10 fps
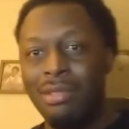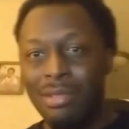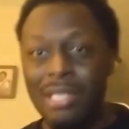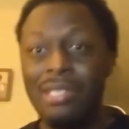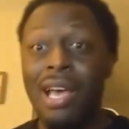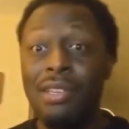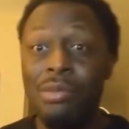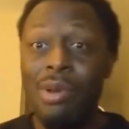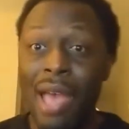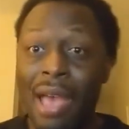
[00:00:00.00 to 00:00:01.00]
So this is how
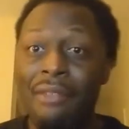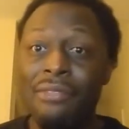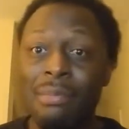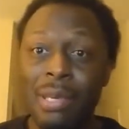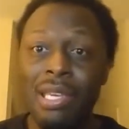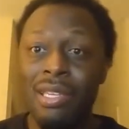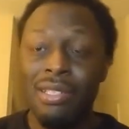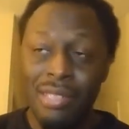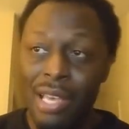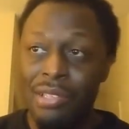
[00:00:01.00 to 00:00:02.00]
you have to be.
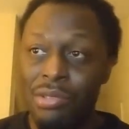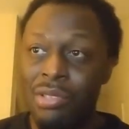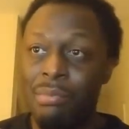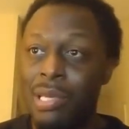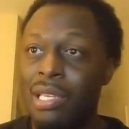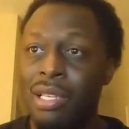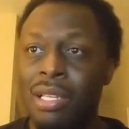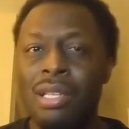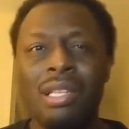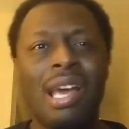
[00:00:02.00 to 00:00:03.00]
This is how you should be.
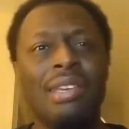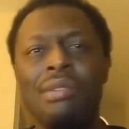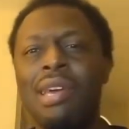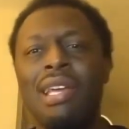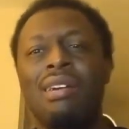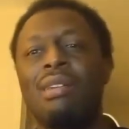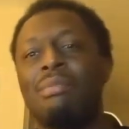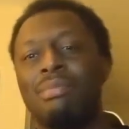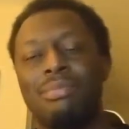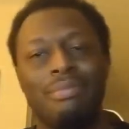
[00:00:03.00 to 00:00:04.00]
Now, you ain't
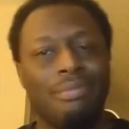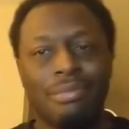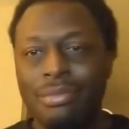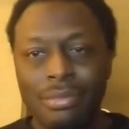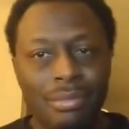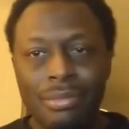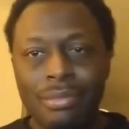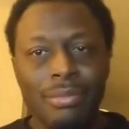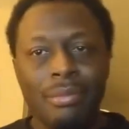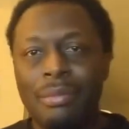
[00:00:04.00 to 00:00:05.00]
gonna,
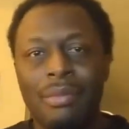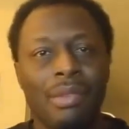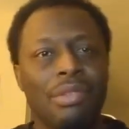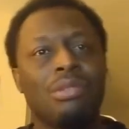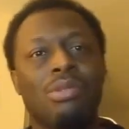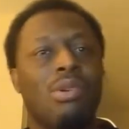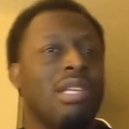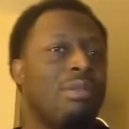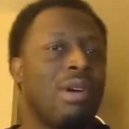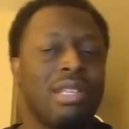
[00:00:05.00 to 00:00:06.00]
if you're
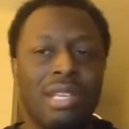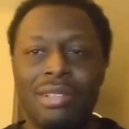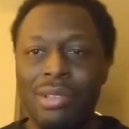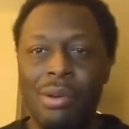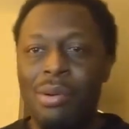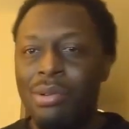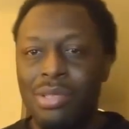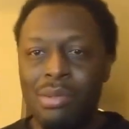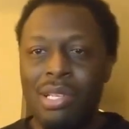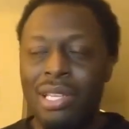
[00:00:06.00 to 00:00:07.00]
21 years
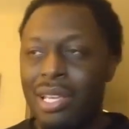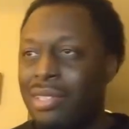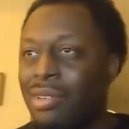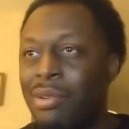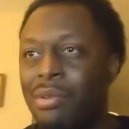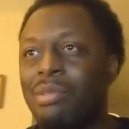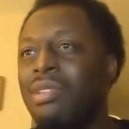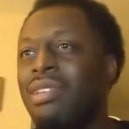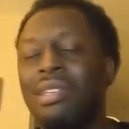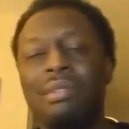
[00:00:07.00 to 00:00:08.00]
old, 20 years
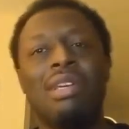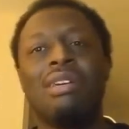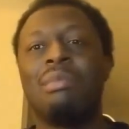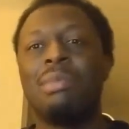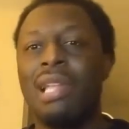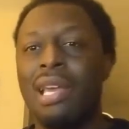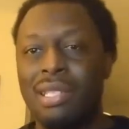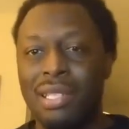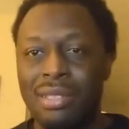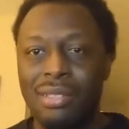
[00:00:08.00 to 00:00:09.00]
old, you ain't gonna be
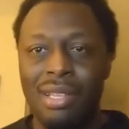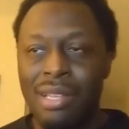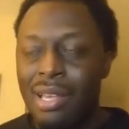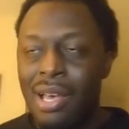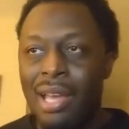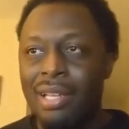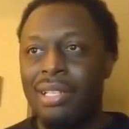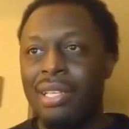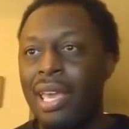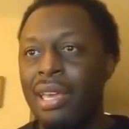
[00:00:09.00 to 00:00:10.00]
like this out of
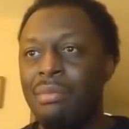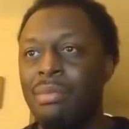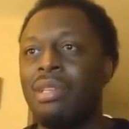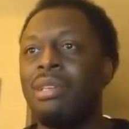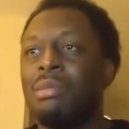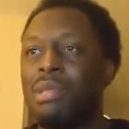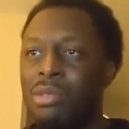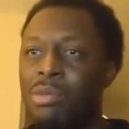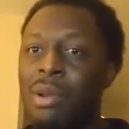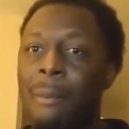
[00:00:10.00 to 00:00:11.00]
the gate, but
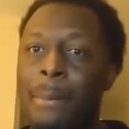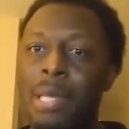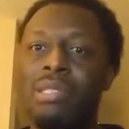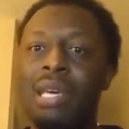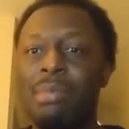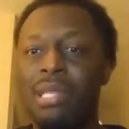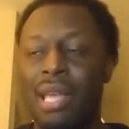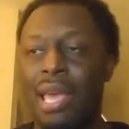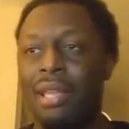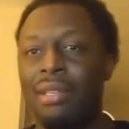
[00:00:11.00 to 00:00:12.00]
you wanna build up to
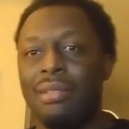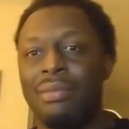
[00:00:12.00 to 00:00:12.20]
that.